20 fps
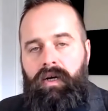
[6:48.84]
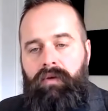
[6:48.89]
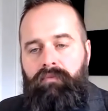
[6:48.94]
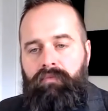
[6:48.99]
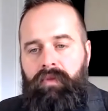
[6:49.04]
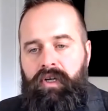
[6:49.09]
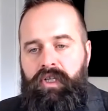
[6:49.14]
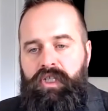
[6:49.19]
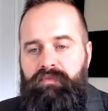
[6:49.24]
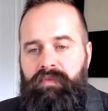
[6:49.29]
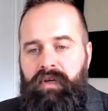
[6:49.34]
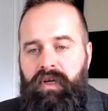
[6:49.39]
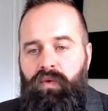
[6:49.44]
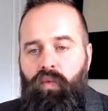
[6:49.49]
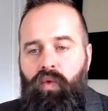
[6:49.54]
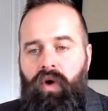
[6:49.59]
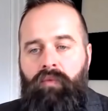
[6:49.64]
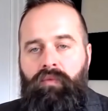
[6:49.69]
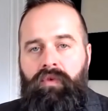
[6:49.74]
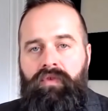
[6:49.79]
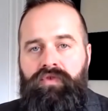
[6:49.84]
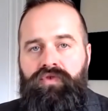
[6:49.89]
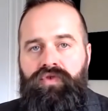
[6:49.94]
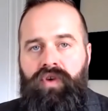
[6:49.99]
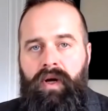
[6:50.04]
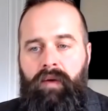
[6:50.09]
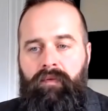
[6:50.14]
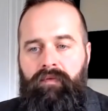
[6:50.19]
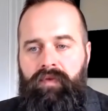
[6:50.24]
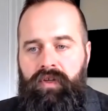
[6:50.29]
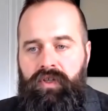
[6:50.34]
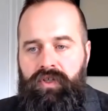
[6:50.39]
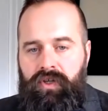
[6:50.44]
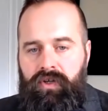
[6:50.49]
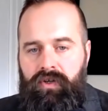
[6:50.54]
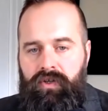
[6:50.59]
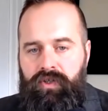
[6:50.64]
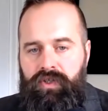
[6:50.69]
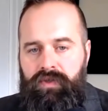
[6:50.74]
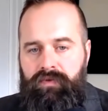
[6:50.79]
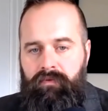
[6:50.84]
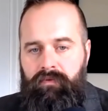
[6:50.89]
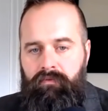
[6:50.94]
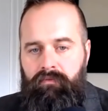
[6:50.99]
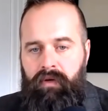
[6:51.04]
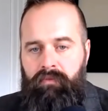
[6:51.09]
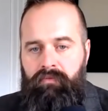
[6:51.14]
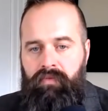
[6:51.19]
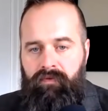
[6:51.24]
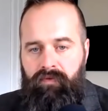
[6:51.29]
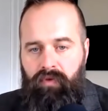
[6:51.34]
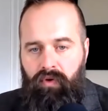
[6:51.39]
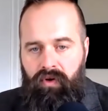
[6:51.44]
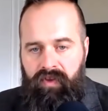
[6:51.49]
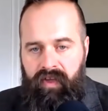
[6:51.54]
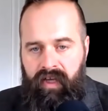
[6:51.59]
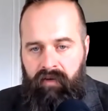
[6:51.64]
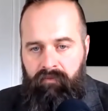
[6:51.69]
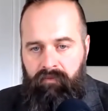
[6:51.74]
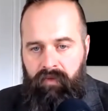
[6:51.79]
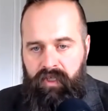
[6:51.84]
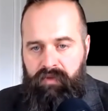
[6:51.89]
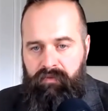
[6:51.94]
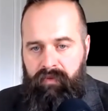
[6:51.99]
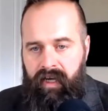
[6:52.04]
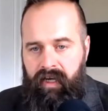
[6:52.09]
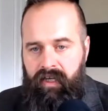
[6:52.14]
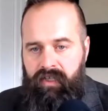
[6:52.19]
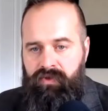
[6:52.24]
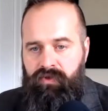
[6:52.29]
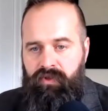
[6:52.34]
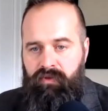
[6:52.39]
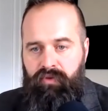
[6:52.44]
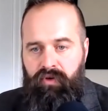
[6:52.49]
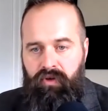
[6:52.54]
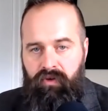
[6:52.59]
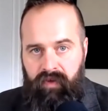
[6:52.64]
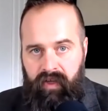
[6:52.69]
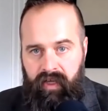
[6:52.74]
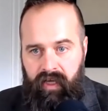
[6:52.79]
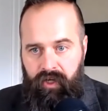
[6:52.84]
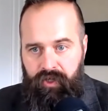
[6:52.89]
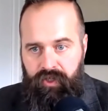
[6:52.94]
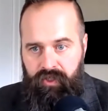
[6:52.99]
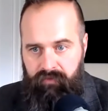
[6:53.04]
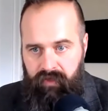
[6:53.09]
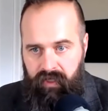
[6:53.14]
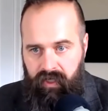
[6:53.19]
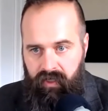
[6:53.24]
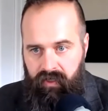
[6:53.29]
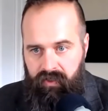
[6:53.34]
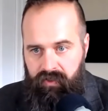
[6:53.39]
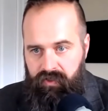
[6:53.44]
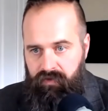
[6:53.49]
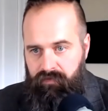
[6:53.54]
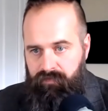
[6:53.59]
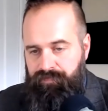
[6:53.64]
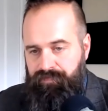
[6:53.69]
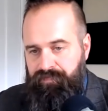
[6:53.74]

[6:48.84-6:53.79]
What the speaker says: must be one with the triumphant church, but before then must pass through the purification because